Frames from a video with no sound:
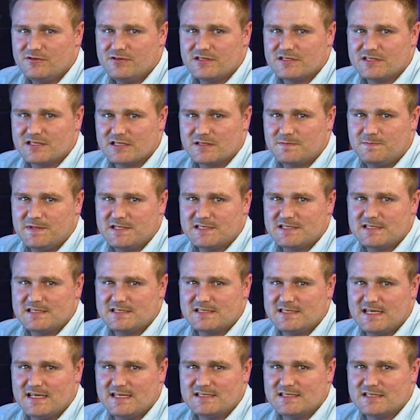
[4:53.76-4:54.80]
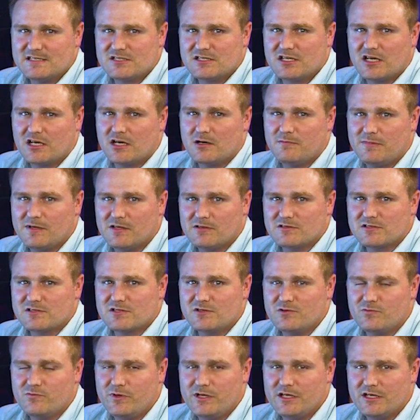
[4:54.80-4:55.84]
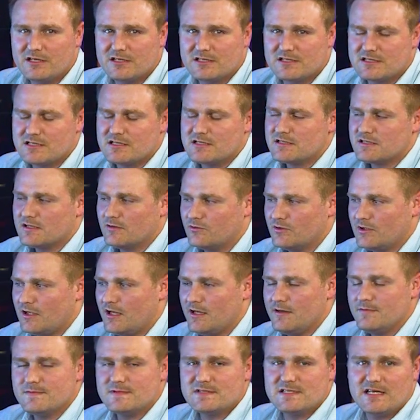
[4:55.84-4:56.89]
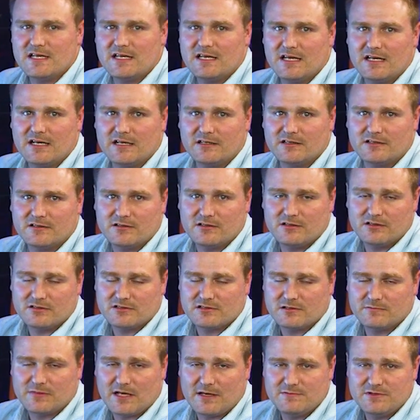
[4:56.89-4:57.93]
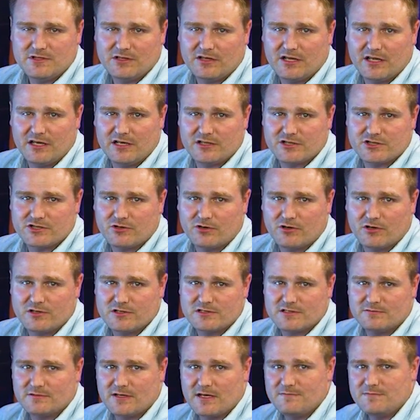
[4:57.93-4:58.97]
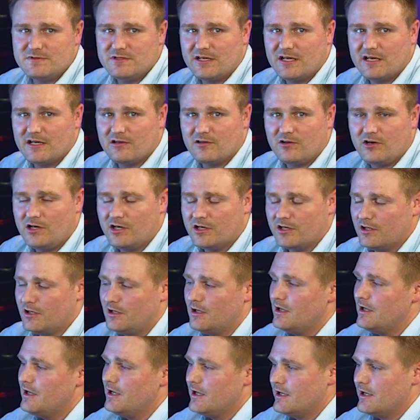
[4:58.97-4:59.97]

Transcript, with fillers: two to six business days it took about two weeks sometimes they get it Sometimes you'll get it shorter, sometimes you get it longer.